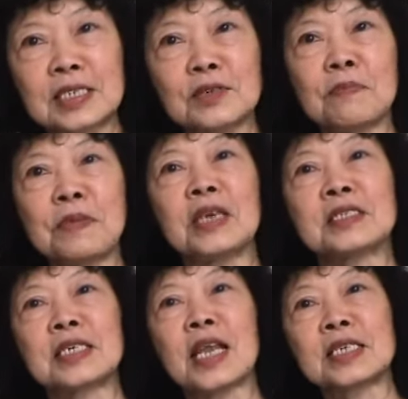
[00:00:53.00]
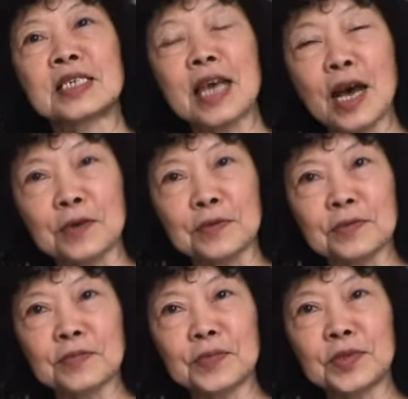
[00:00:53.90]
you're being selected
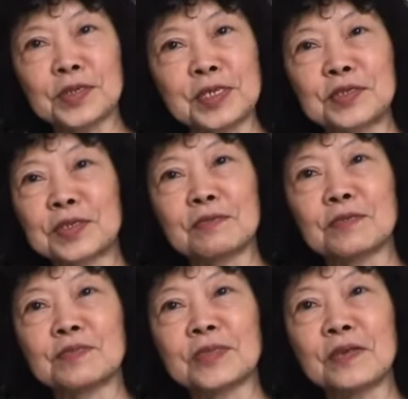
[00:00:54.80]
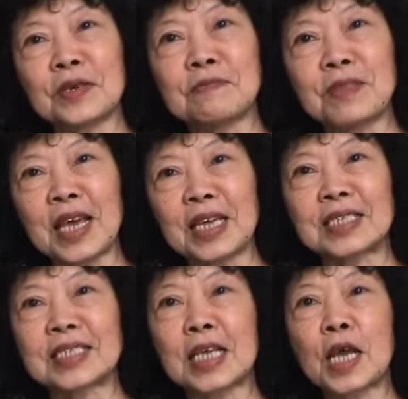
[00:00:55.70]
out. So no
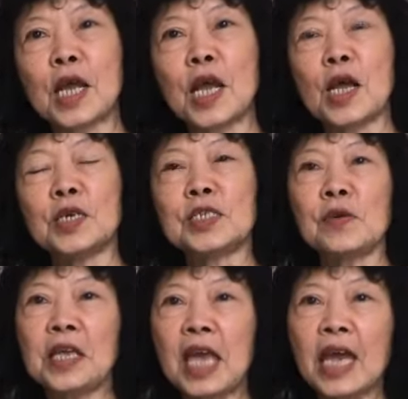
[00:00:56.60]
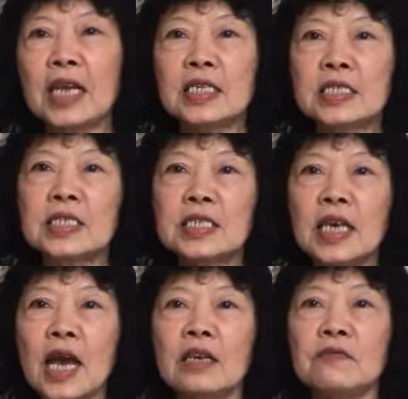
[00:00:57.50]
complaints. So again, it's this
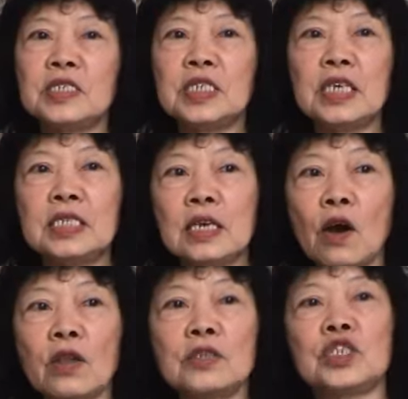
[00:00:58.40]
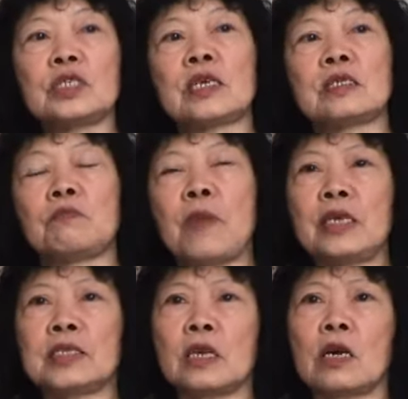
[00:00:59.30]
kind of ideology that's
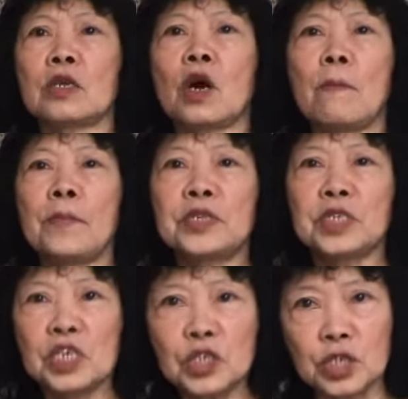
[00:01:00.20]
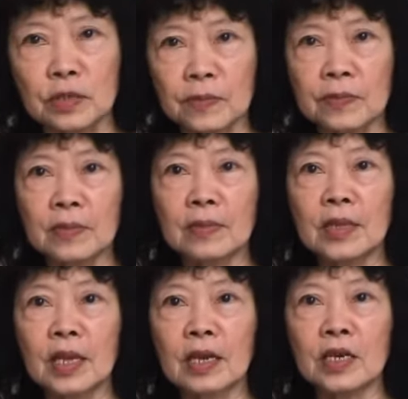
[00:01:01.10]
based on competition.
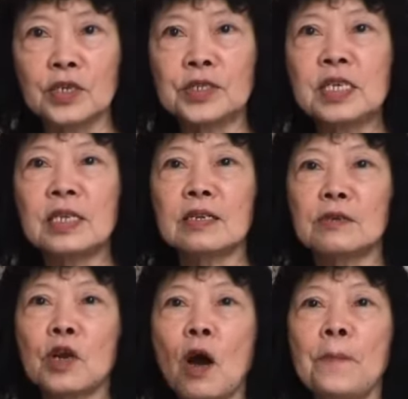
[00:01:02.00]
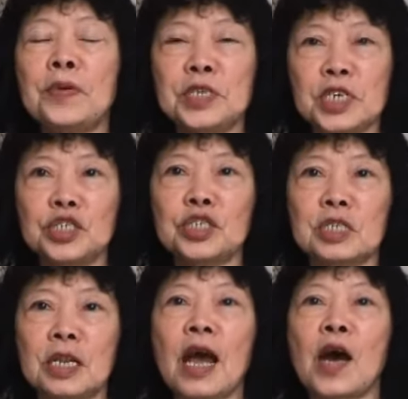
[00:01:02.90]
You see, competition